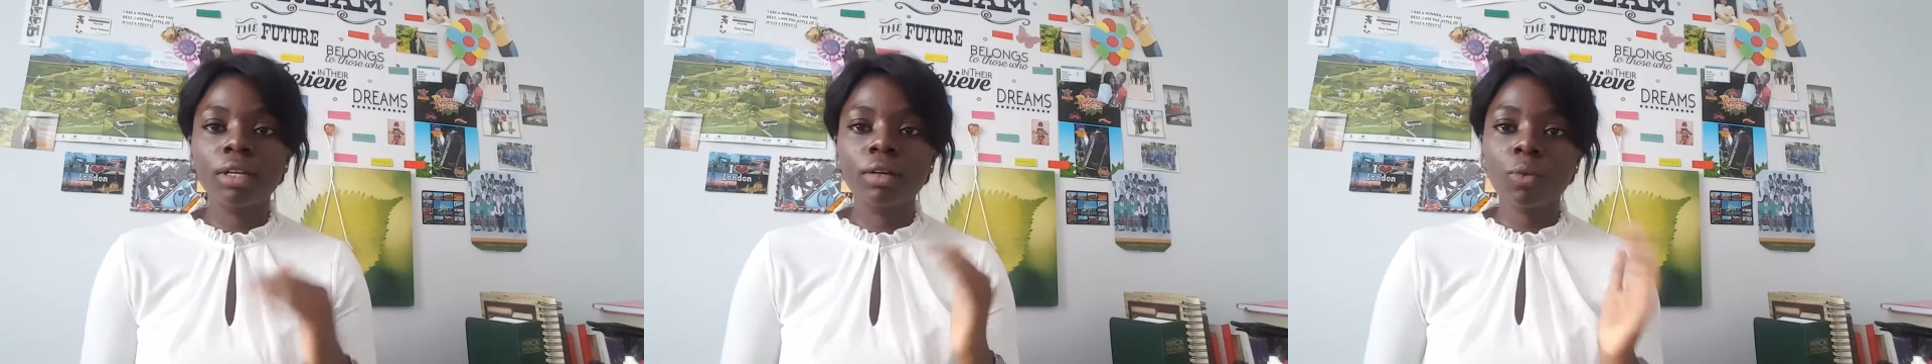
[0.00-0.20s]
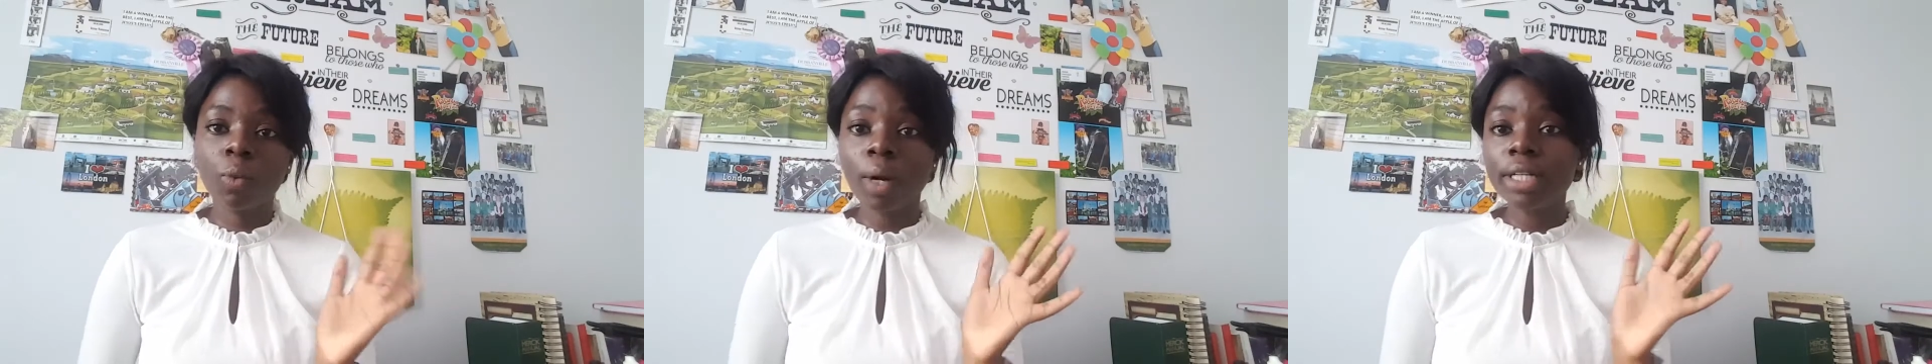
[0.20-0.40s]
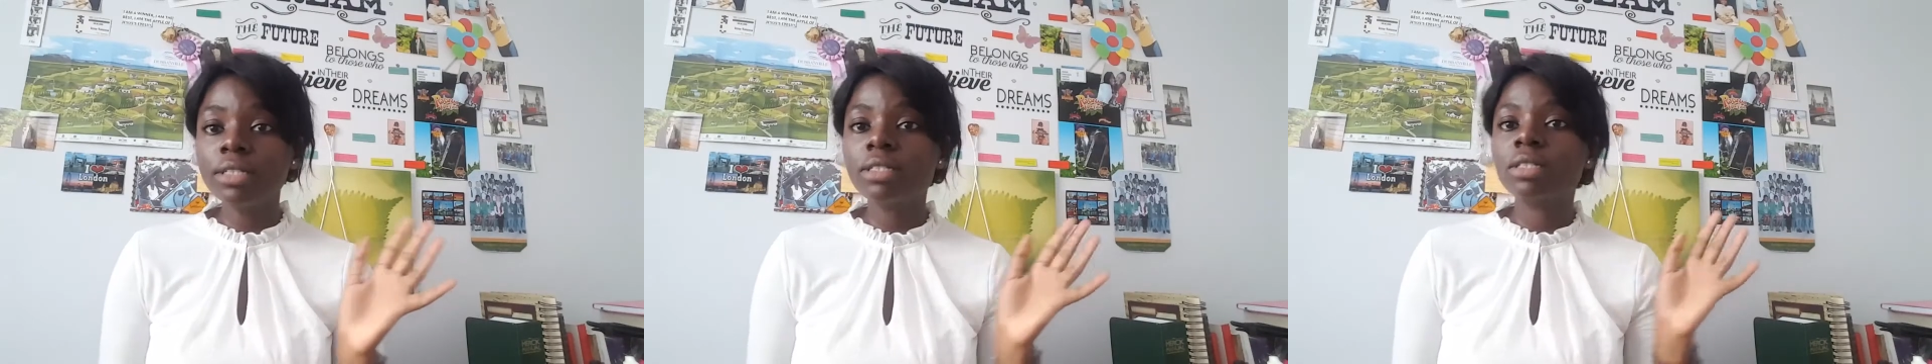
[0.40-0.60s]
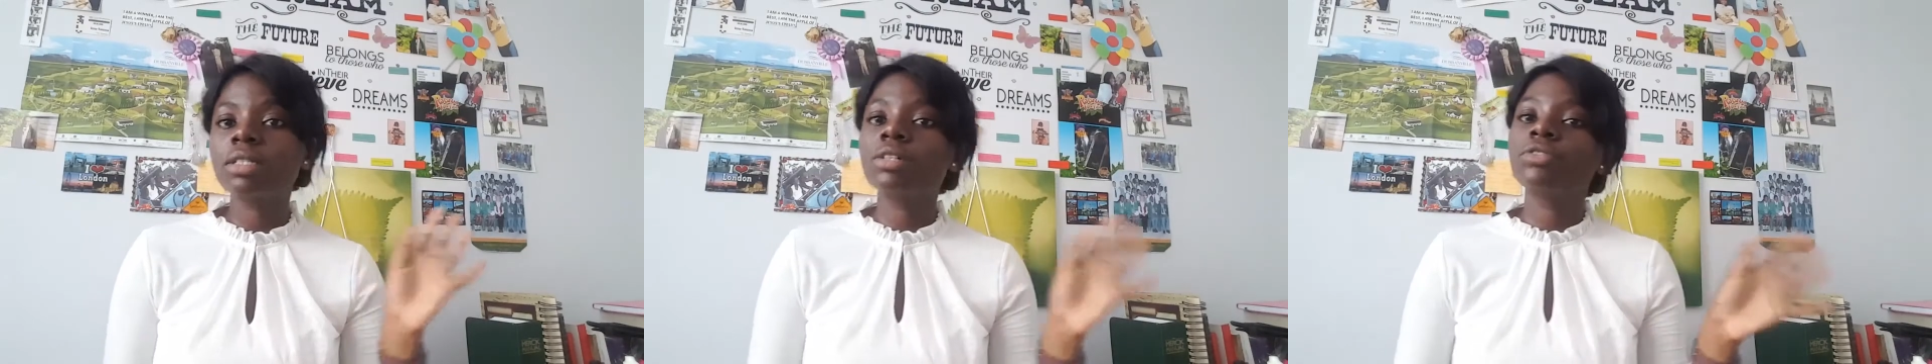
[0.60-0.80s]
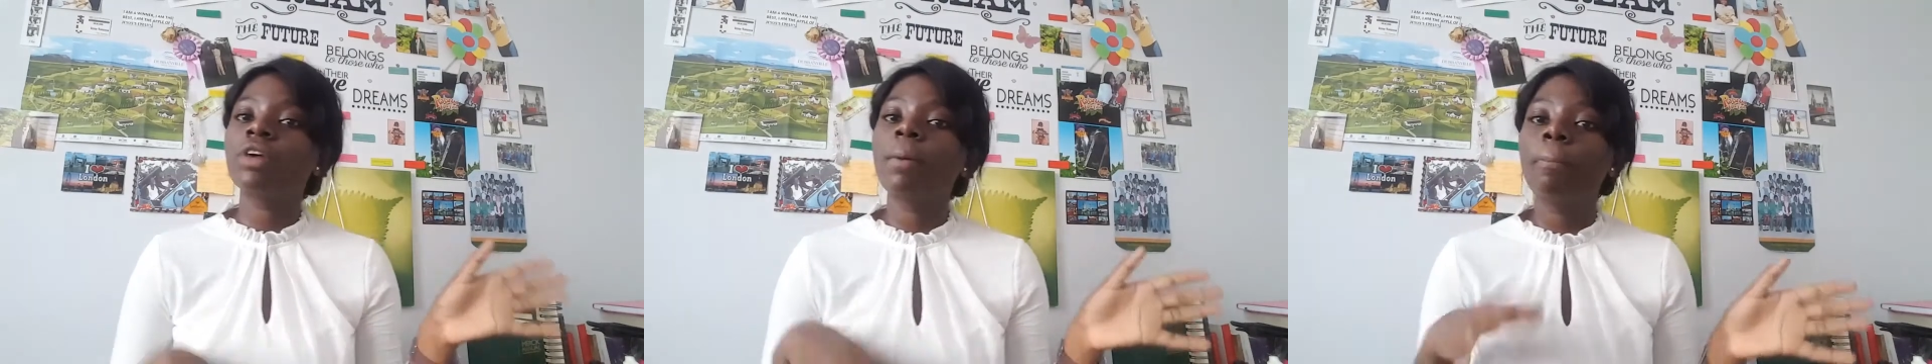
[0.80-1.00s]
once
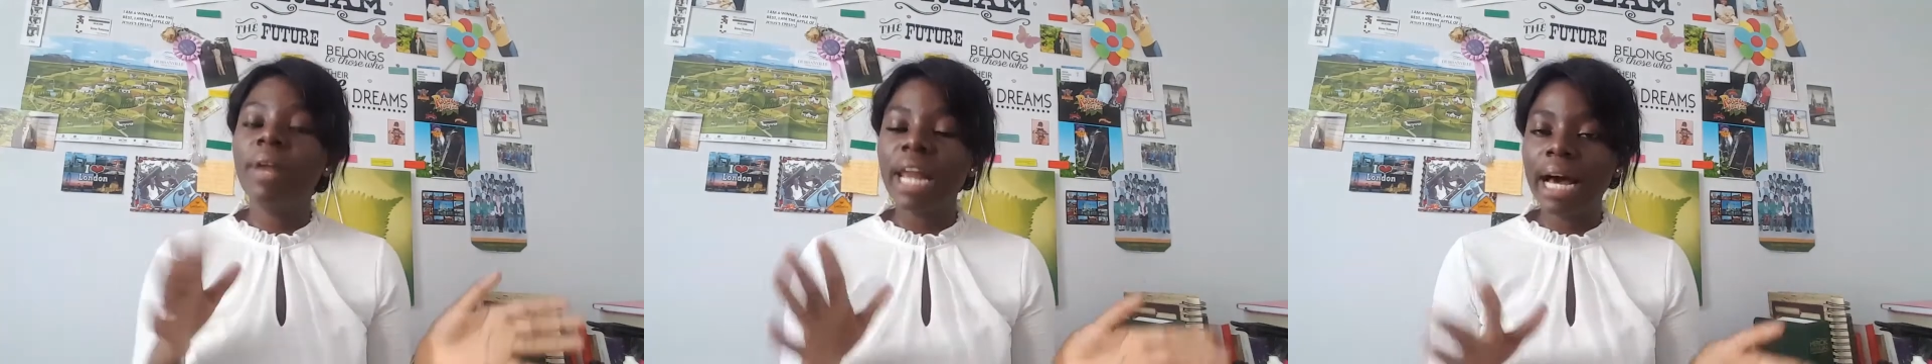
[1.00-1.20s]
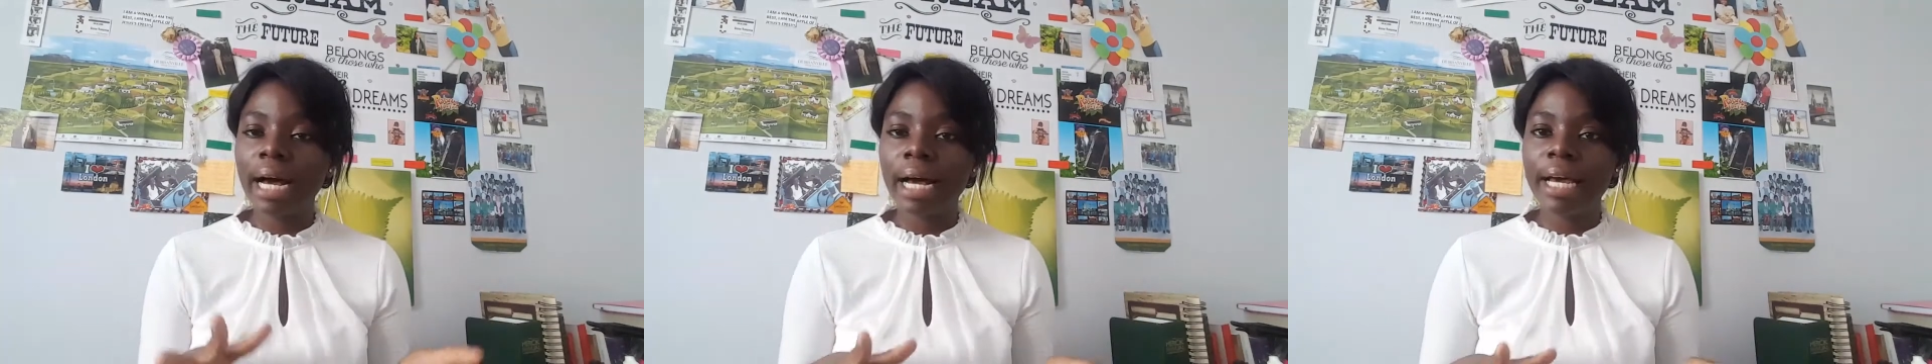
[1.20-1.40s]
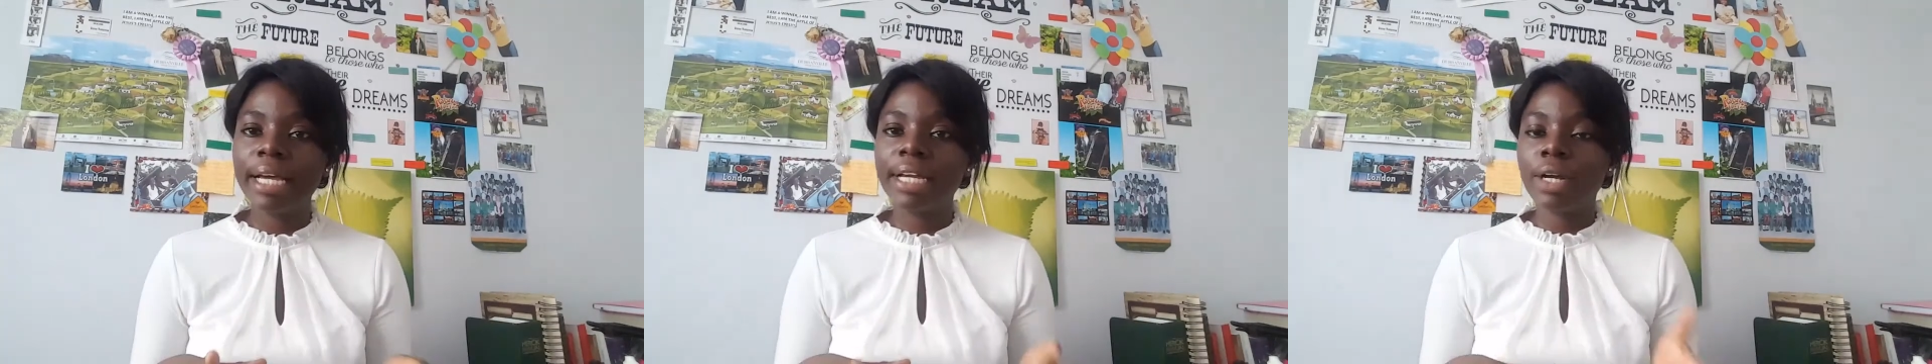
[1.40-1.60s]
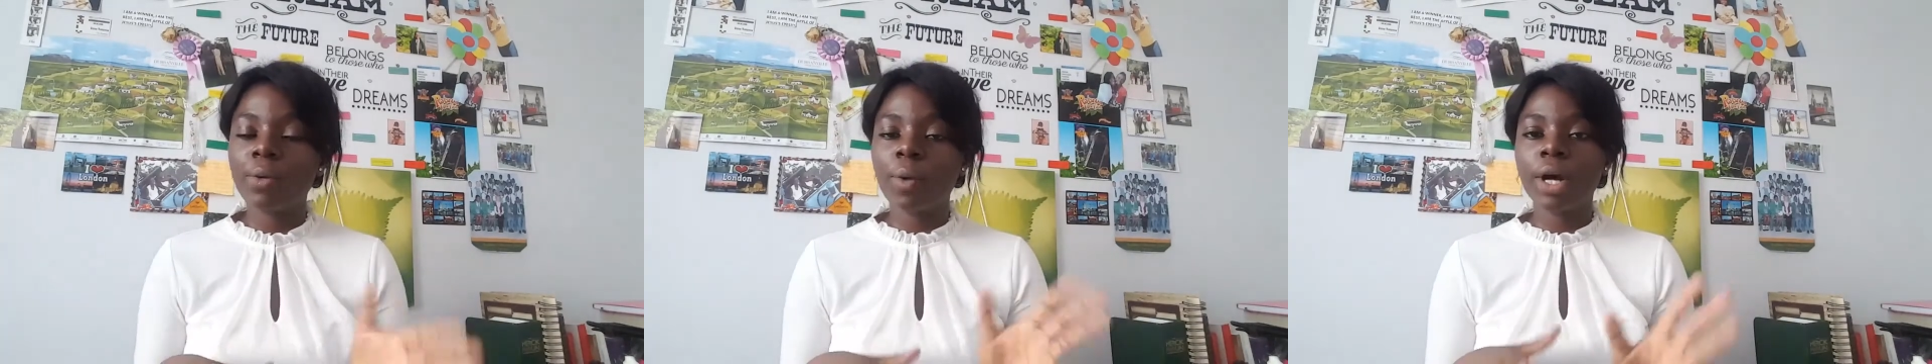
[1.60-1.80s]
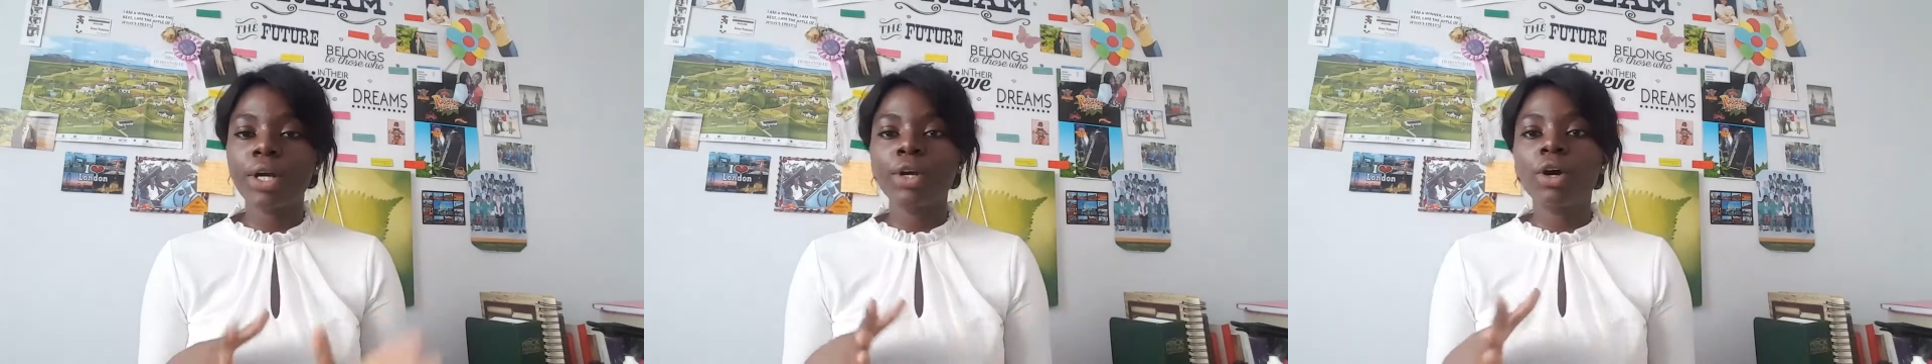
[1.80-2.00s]
you've applied and
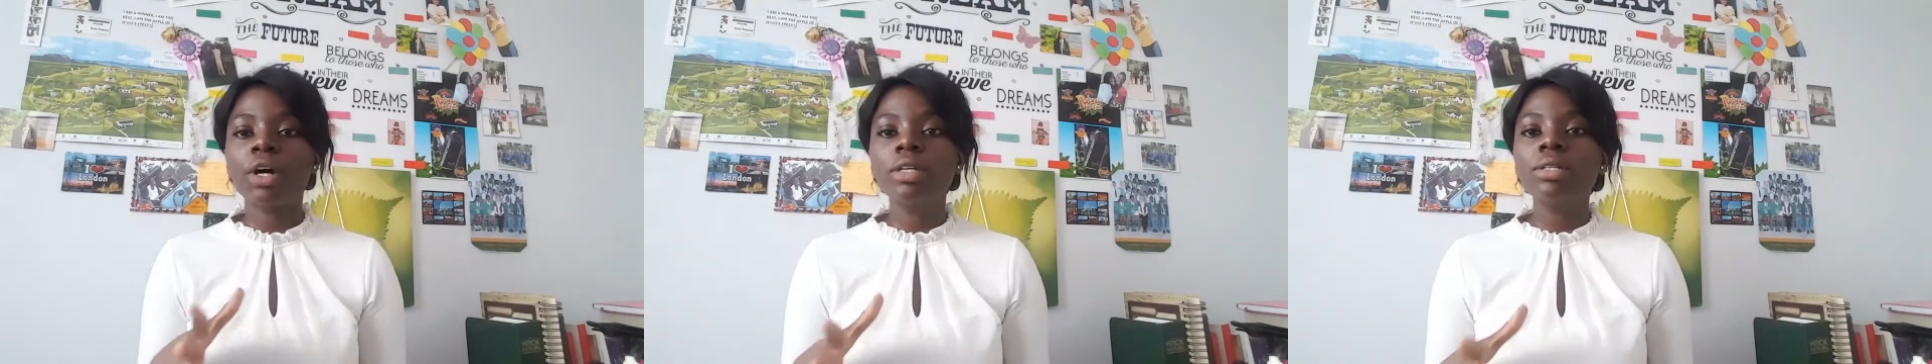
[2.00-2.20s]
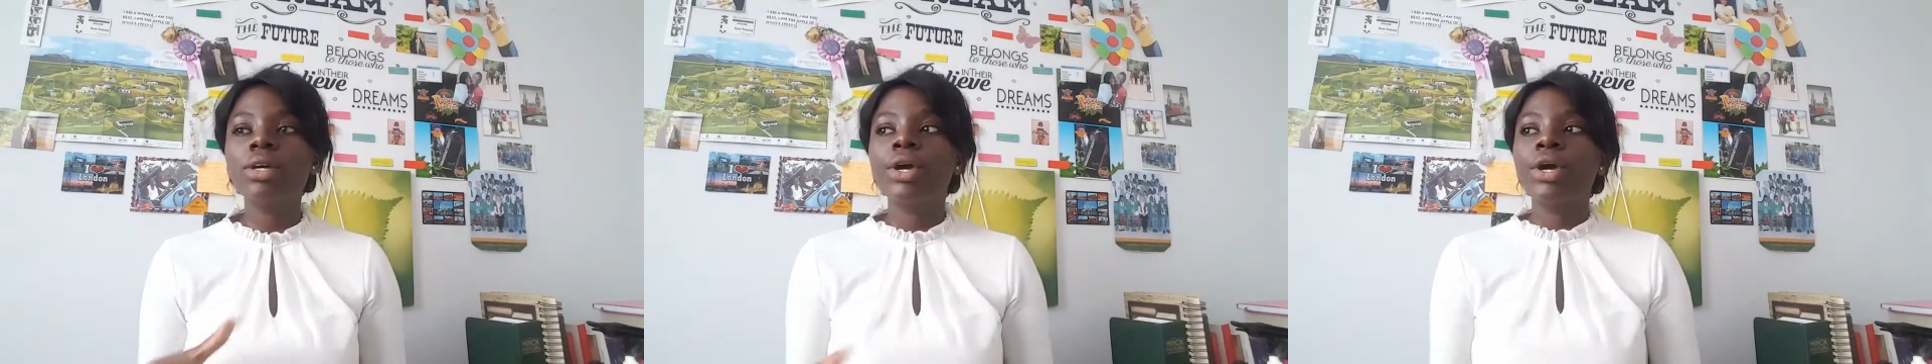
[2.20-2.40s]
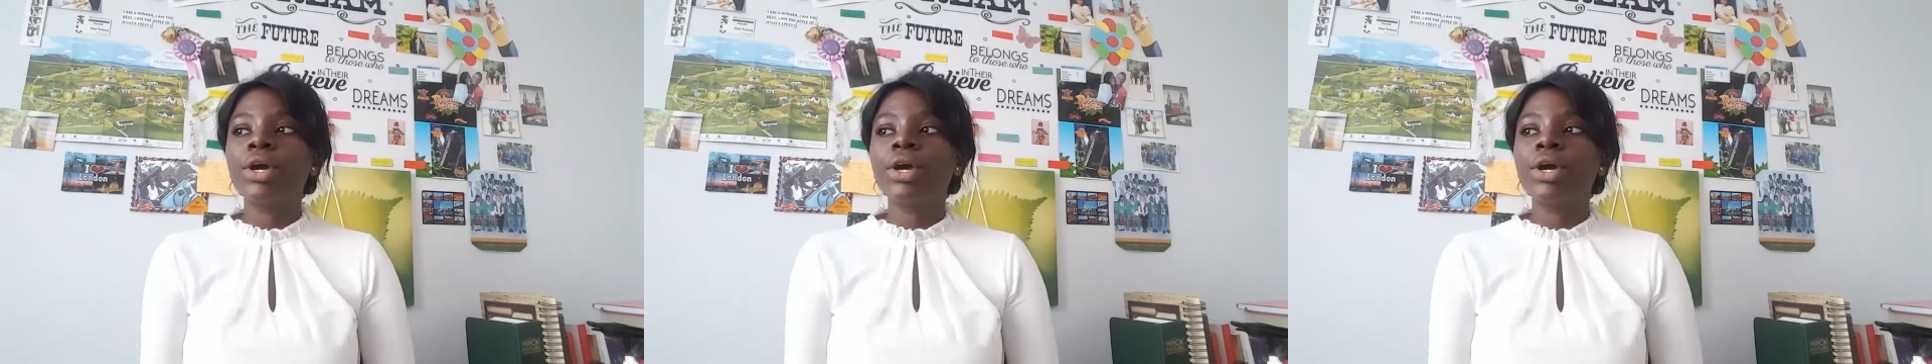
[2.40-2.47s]
whatnot